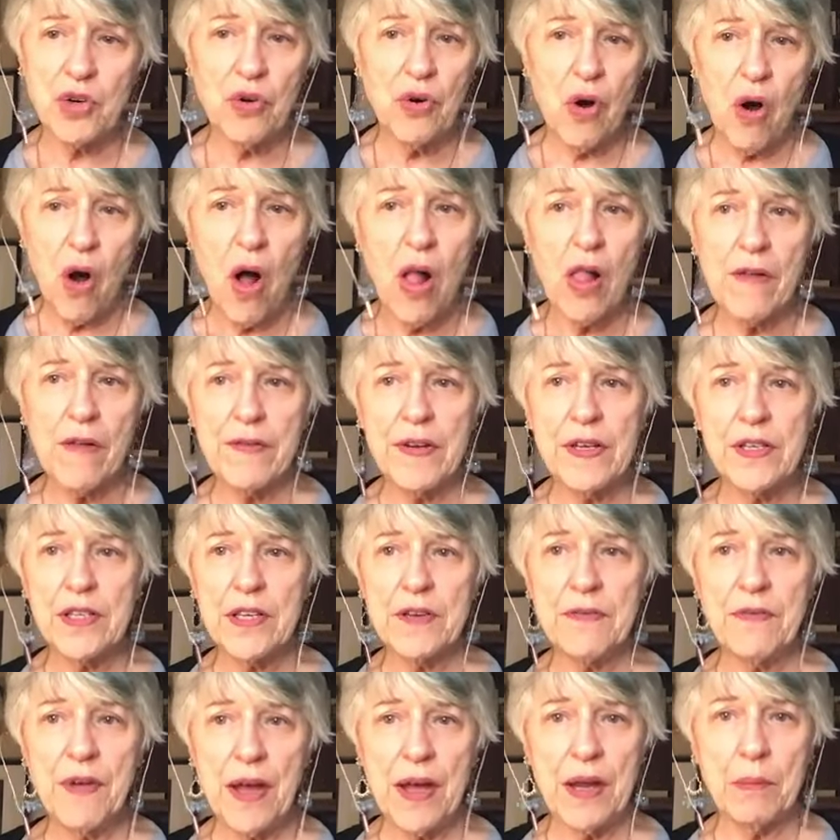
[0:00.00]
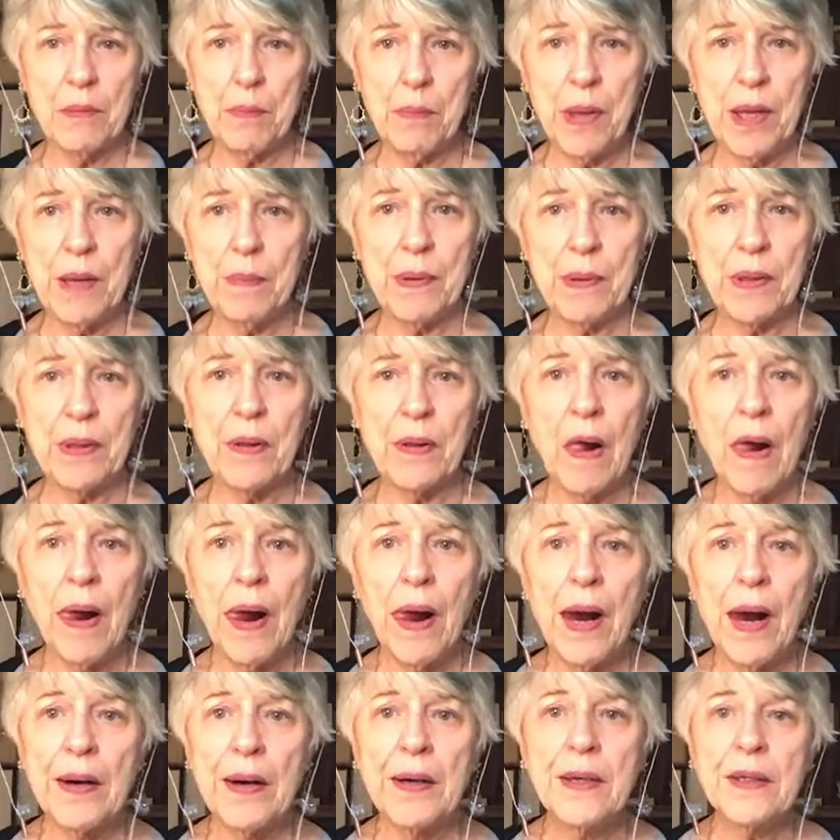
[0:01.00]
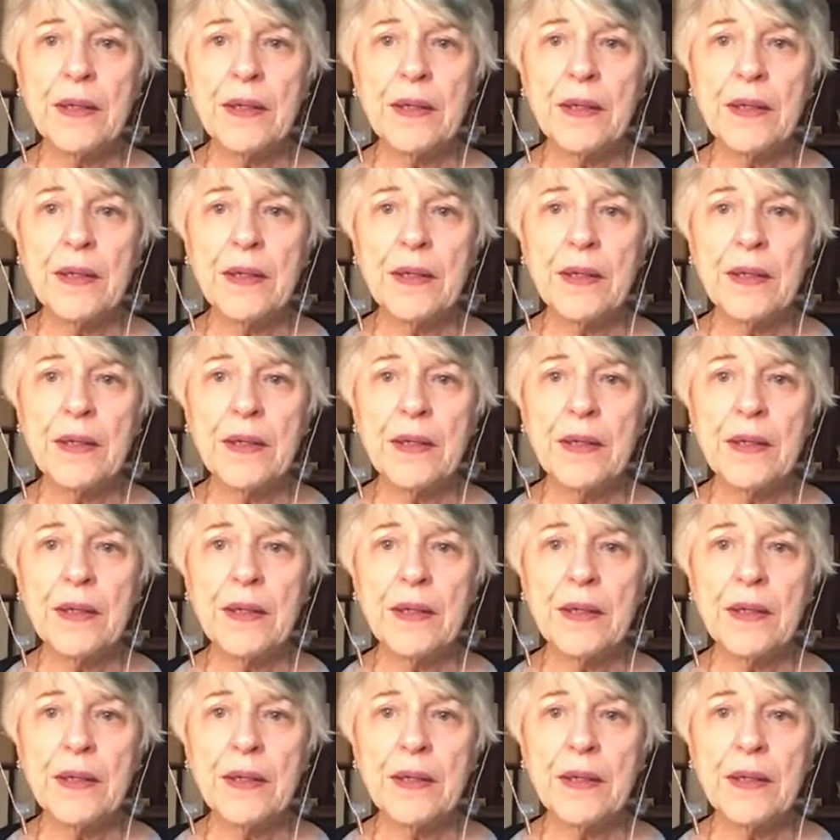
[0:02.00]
I'm sure all of us have had people